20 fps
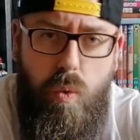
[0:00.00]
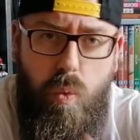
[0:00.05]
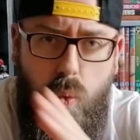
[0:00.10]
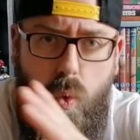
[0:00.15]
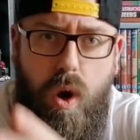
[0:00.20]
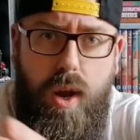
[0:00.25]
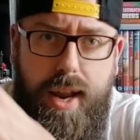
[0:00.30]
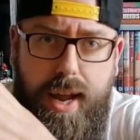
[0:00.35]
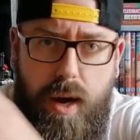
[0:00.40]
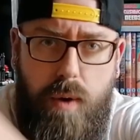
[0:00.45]

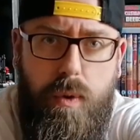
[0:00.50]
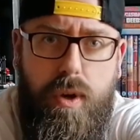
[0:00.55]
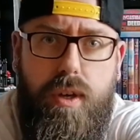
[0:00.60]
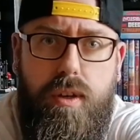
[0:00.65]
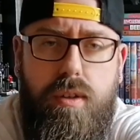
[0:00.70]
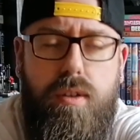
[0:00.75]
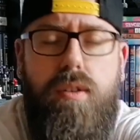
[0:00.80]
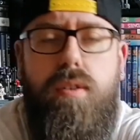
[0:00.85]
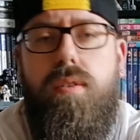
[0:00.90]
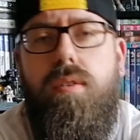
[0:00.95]

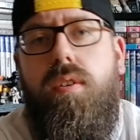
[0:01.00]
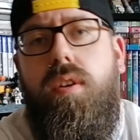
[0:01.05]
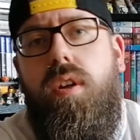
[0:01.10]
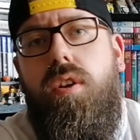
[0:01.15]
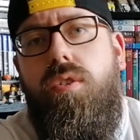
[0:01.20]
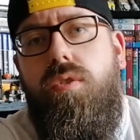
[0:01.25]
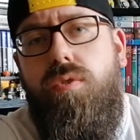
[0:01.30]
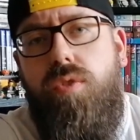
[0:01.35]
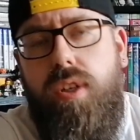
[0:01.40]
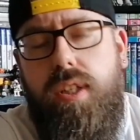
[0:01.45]
1-hour
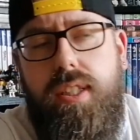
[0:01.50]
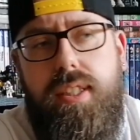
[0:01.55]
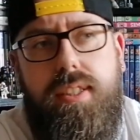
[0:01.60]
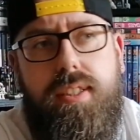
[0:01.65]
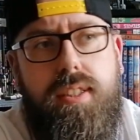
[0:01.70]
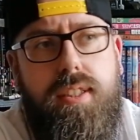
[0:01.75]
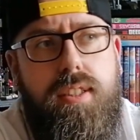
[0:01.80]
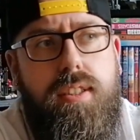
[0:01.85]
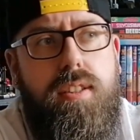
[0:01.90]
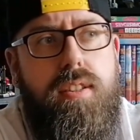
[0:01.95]

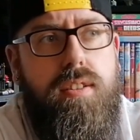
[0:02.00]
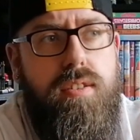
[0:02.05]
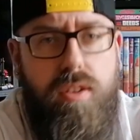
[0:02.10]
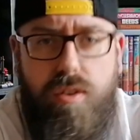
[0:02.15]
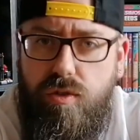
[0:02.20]
releases